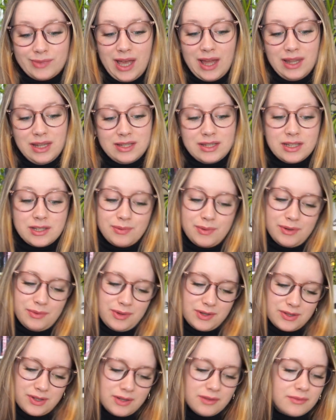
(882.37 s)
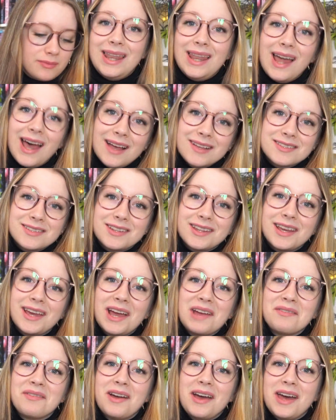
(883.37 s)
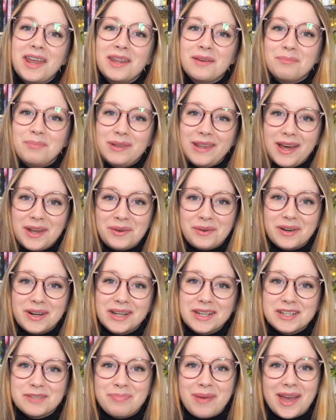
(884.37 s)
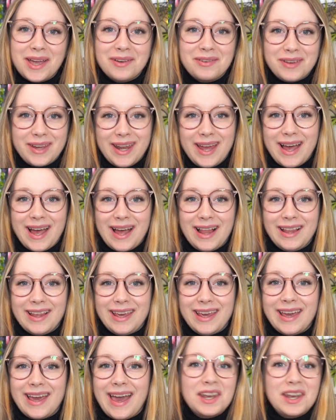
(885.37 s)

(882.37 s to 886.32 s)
At least this one wasn't. Lastly, I read Blood Orange by Karina Halle,